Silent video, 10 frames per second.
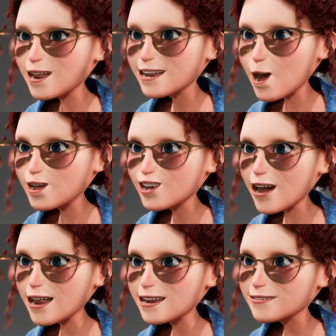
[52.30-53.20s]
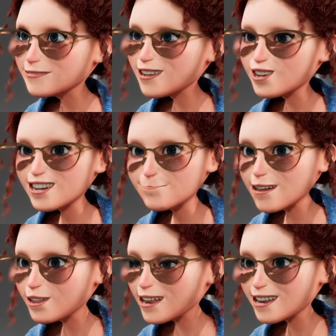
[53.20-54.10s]
no, John. Did you hear
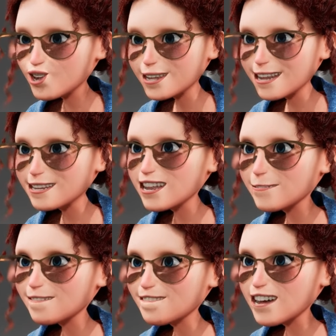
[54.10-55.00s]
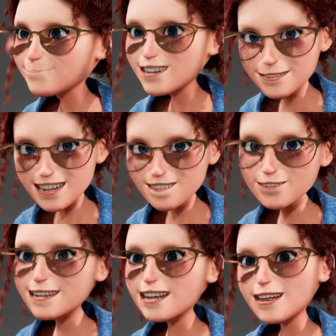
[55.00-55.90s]
about the new sustainable fabric made from
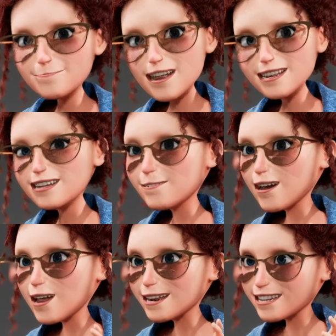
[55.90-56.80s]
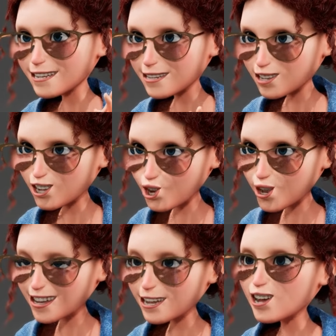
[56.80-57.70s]
recycled plastic bottles? It's
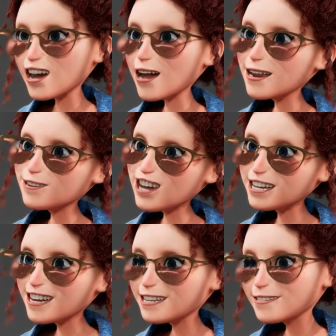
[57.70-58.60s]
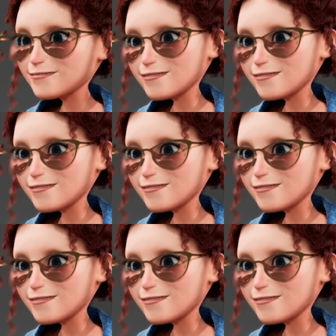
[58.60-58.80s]
truly groundbreaking. Jane,